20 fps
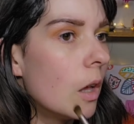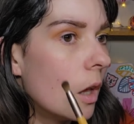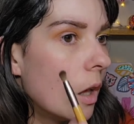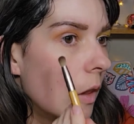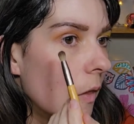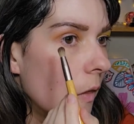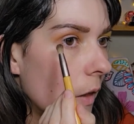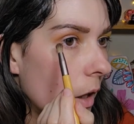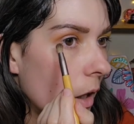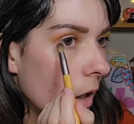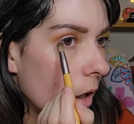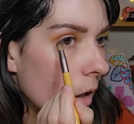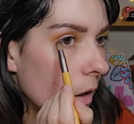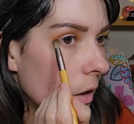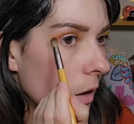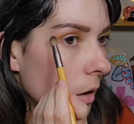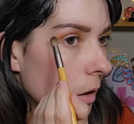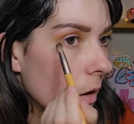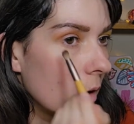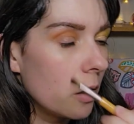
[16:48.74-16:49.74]
And
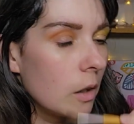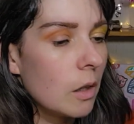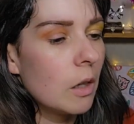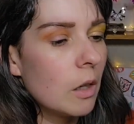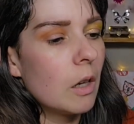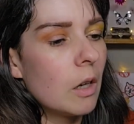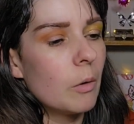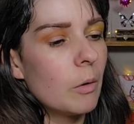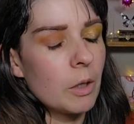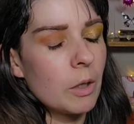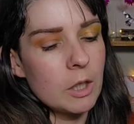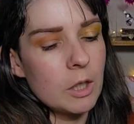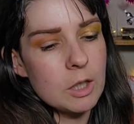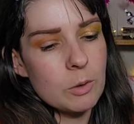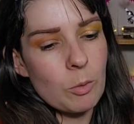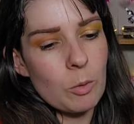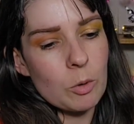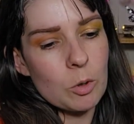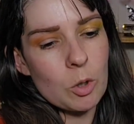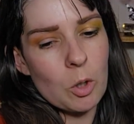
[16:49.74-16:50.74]
then I'm going to
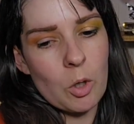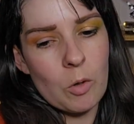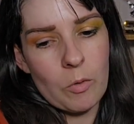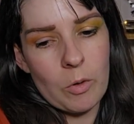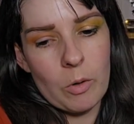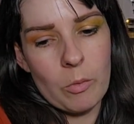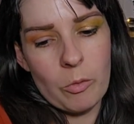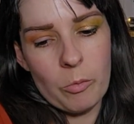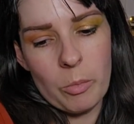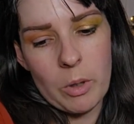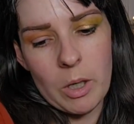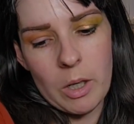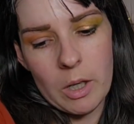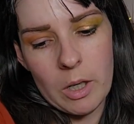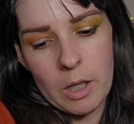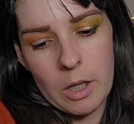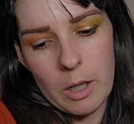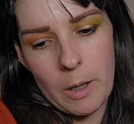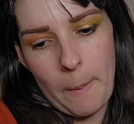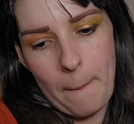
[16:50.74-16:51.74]
switch over with
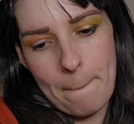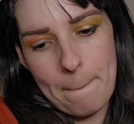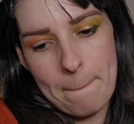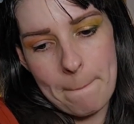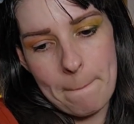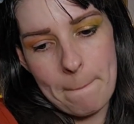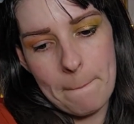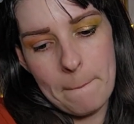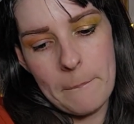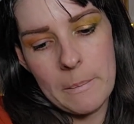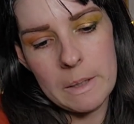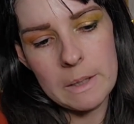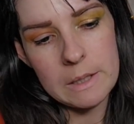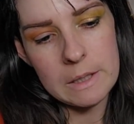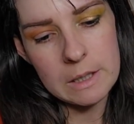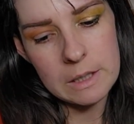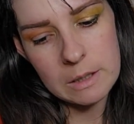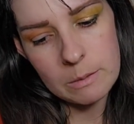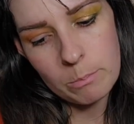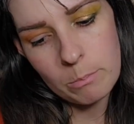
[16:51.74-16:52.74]
my
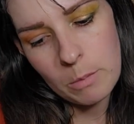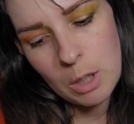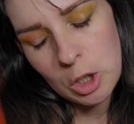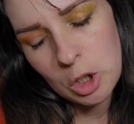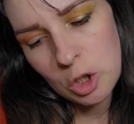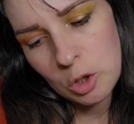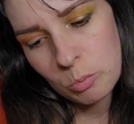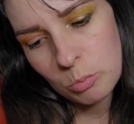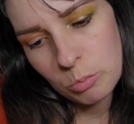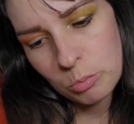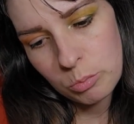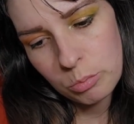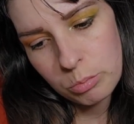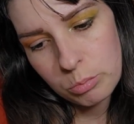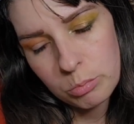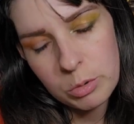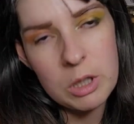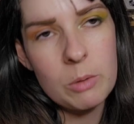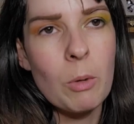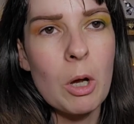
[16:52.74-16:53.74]
sludge
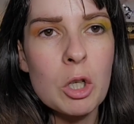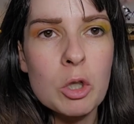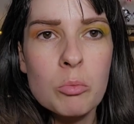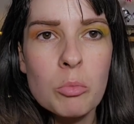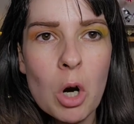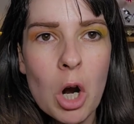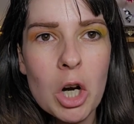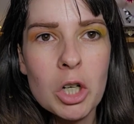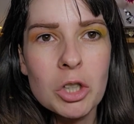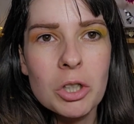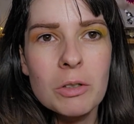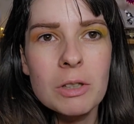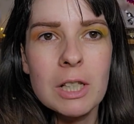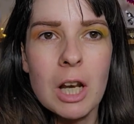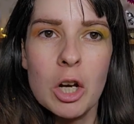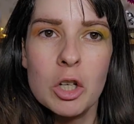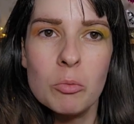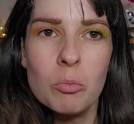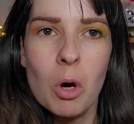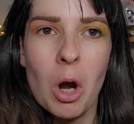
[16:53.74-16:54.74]
brush.
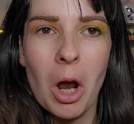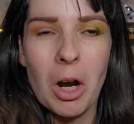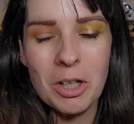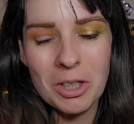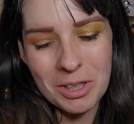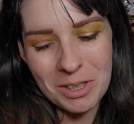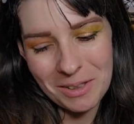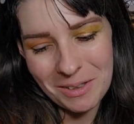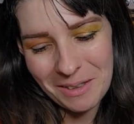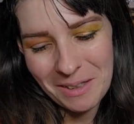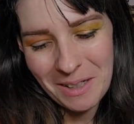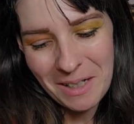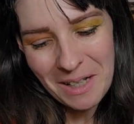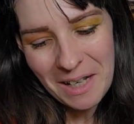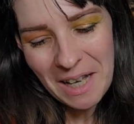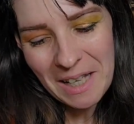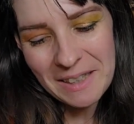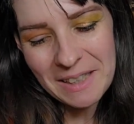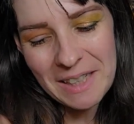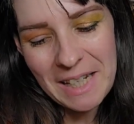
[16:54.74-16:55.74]

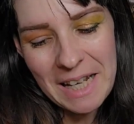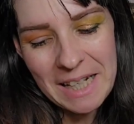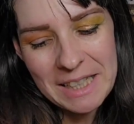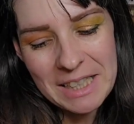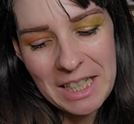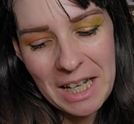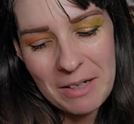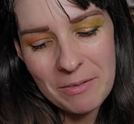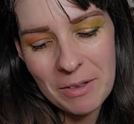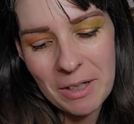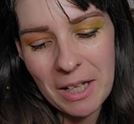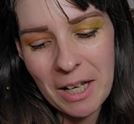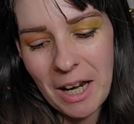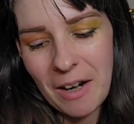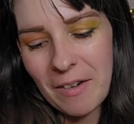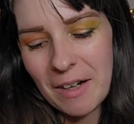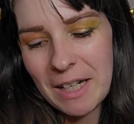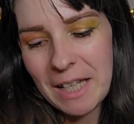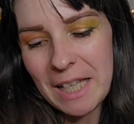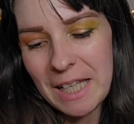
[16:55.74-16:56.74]
The next shade we're going to
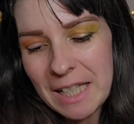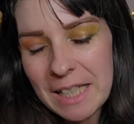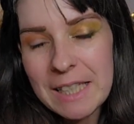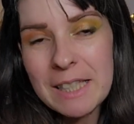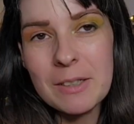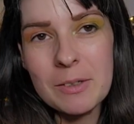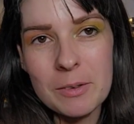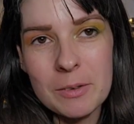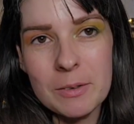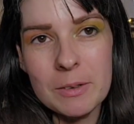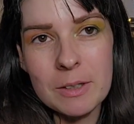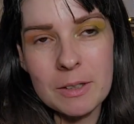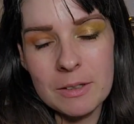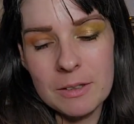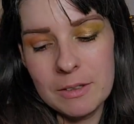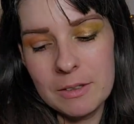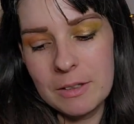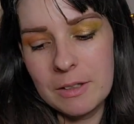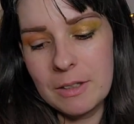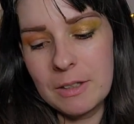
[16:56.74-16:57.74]
go in is called
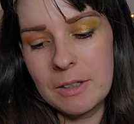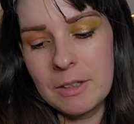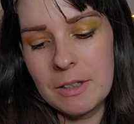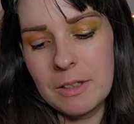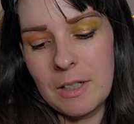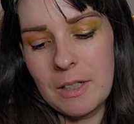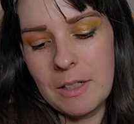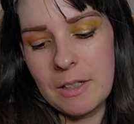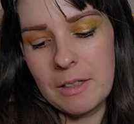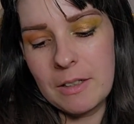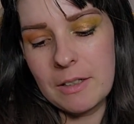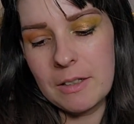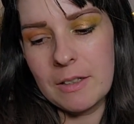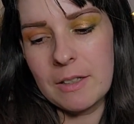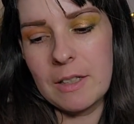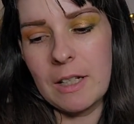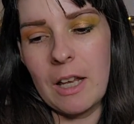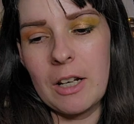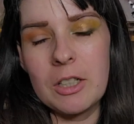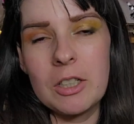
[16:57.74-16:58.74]

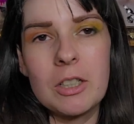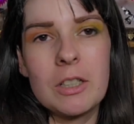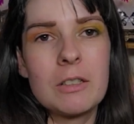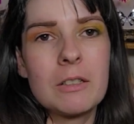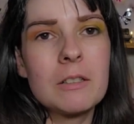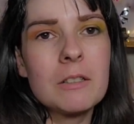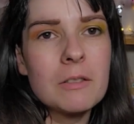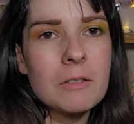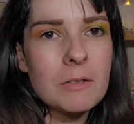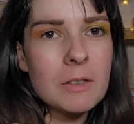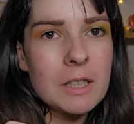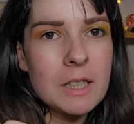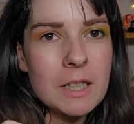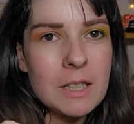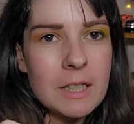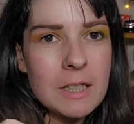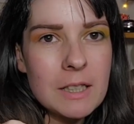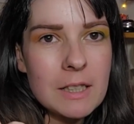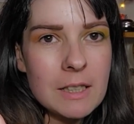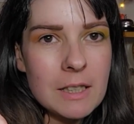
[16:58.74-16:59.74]
Sludge, which
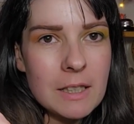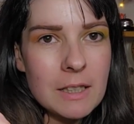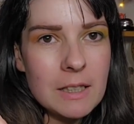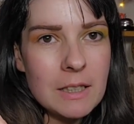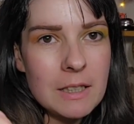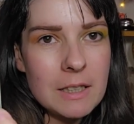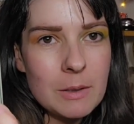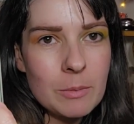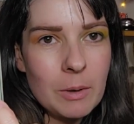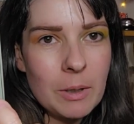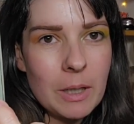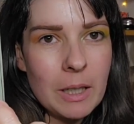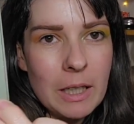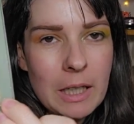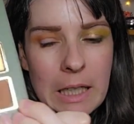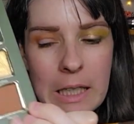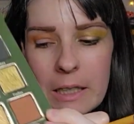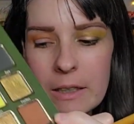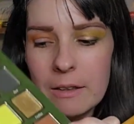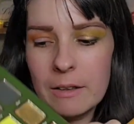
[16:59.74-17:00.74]
is this one
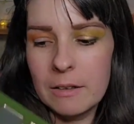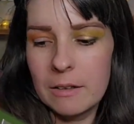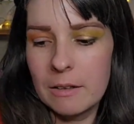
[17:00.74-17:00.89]
here.